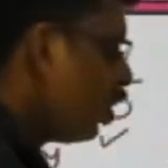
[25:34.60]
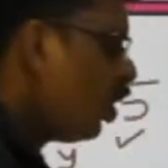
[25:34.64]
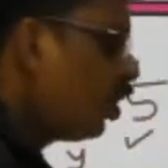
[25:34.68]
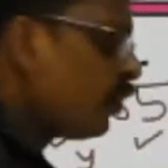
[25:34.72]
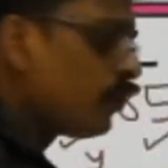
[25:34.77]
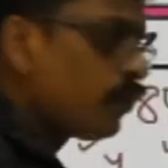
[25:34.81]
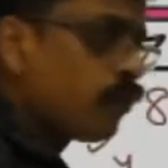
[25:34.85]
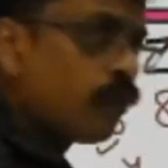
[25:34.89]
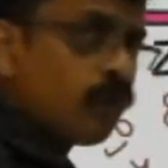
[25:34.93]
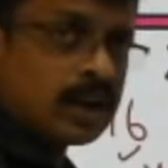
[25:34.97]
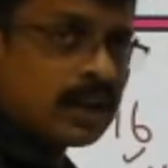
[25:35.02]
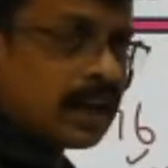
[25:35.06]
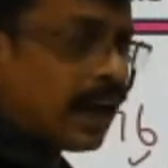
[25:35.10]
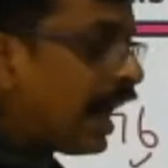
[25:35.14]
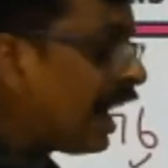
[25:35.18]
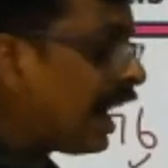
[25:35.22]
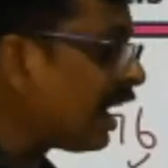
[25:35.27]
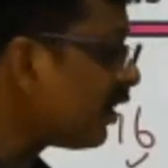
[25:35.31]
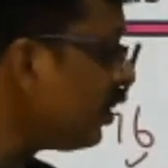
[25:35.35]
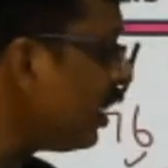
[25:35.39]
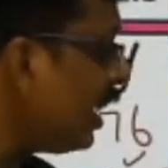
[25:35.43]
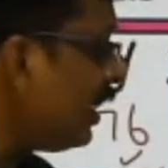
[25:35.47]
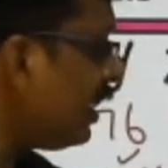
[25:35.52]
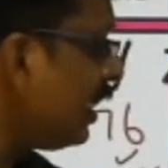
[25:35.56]
For
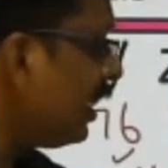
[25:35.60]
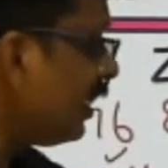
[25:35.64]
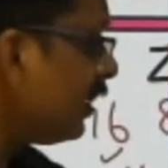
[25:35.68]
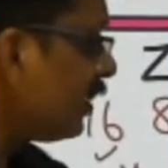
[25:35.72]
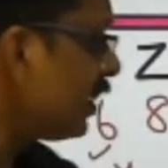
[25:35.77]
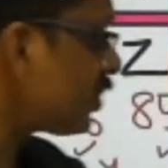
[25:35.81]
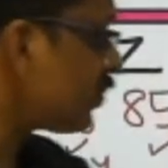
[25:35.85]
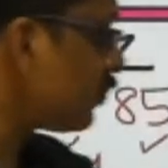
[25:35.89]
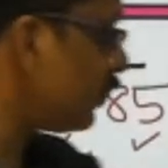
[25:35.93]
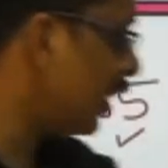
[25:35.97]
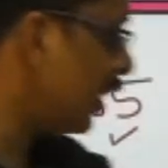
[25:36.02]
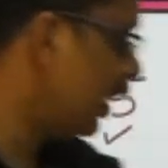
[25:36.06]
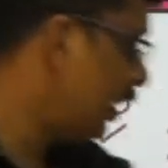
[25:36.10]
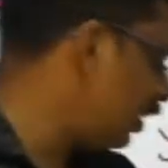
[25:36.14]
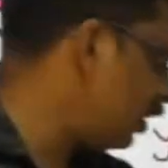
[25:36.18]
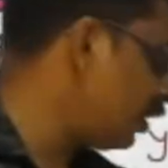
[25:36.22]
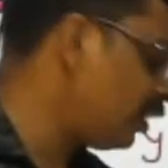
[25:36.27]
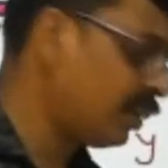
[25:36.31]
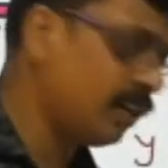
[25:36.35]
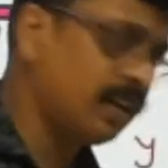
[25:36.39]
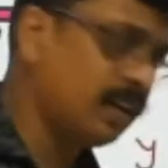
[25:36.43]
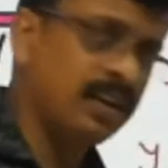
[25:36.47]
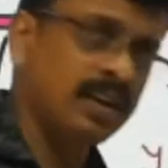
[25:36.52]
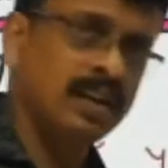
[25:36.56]
calculating this one,
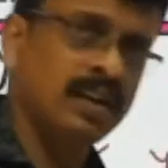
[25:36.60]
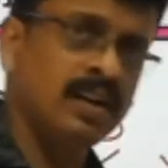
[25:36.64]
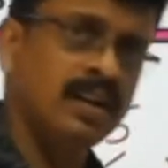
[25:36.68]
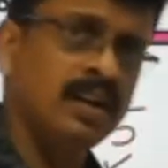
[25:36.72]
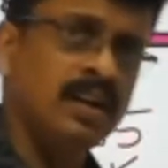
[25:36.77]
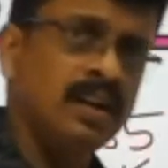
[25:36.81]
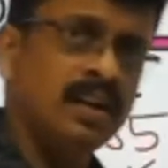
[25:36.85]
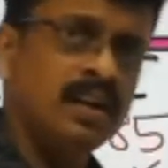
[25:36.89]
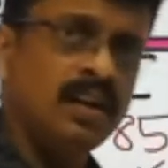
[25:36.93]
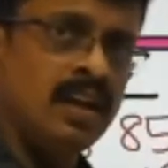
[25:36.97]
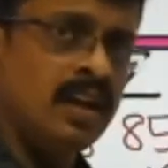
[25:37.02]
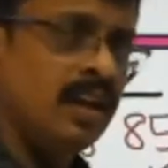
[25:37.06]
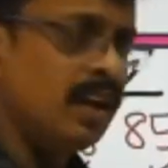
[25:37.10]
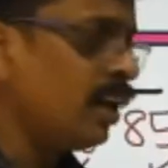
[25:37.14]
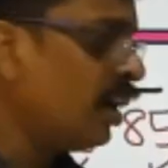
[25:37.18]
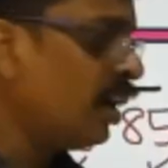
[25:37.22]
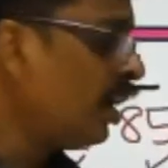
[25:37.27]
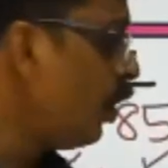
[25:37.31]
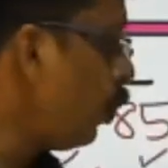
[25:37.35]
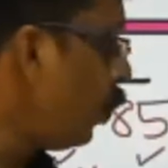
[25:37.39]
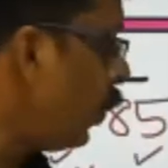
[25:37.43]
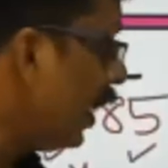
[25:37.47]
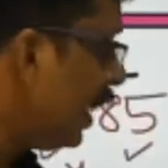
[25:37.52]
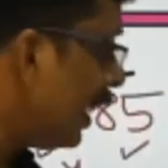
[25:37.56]

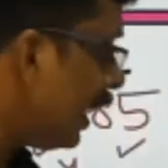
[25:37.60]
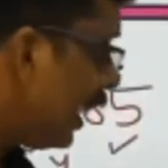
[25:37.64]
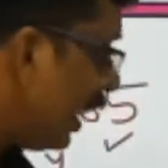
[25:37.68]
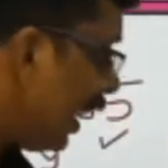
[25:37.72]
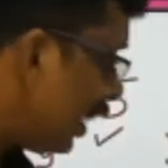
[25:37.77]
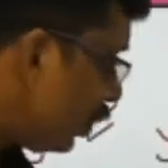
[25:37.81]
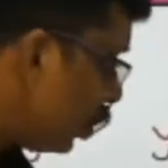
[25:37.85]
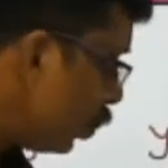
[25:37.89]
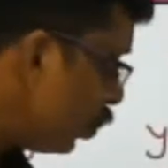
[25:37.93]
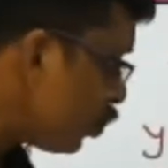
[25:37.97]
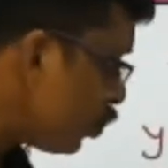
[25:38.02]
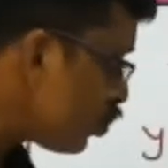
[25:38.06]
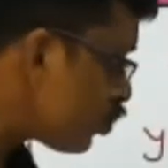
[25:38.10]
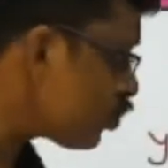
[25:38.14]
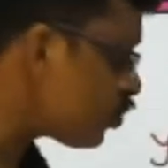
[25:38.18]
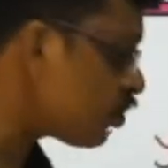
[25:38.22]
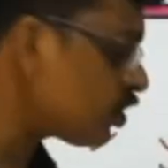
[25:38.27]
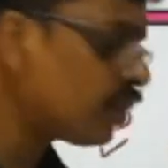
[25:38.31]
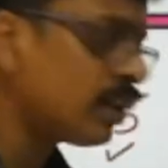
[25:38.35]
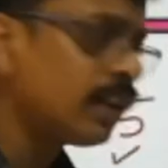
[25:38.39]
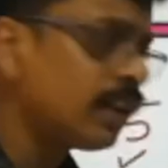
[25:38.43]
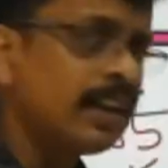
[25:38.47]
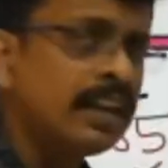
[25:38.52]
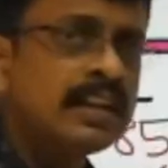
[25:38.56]
we can
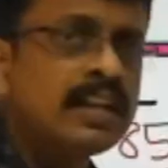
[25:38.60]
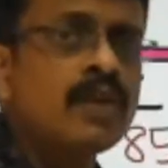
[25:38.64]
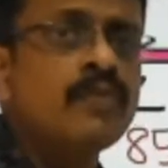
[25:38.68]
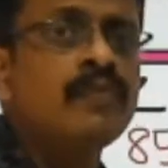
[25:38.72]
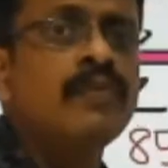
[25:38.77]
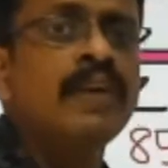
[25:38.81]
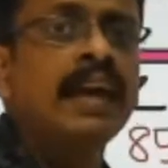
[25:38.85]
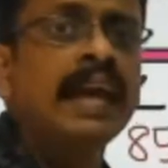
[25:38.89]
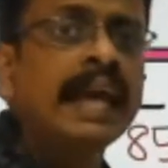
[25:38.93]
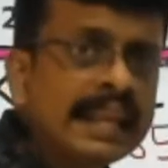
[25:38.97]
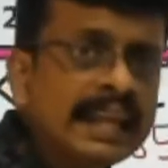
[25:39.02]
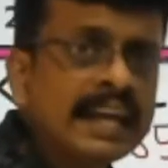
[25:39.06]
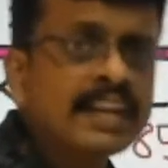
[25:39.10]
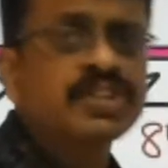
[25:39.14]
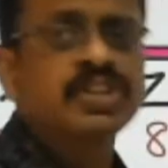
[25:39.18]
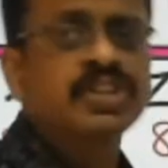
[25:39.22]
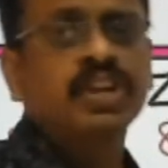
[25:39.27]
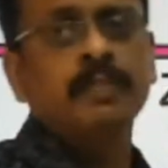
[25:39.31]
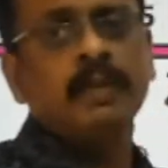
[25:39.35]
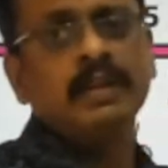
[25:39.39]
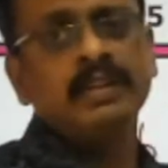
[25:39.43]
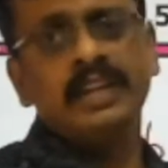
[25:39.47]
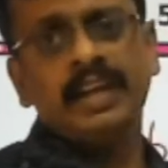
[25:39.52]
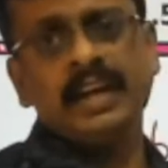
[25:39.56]
use the
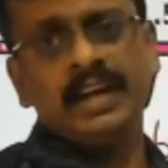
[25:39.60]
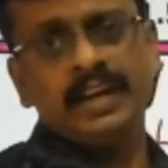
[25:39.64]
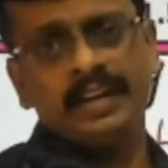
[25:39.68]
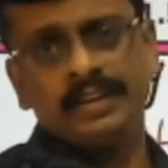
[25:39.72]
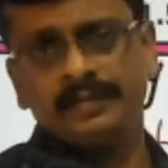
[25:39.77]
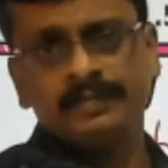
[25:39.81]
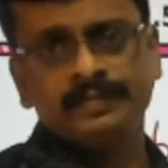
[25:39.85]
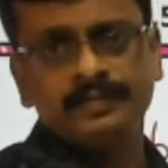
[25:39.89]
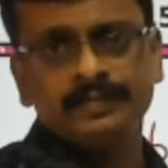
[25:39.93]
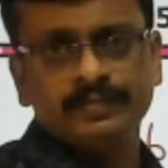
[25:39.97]
variation method.